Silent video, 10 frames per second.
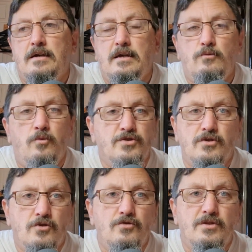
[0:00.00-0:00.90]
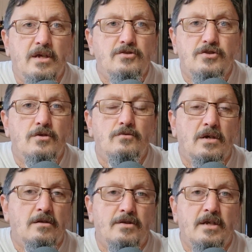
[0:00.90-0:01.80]
It wasn't a good thing to do,
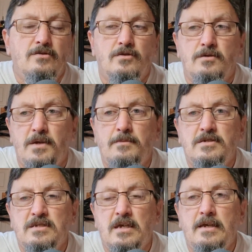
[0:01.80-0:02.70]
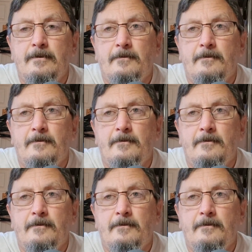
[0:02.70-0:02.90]
and I think that the BBC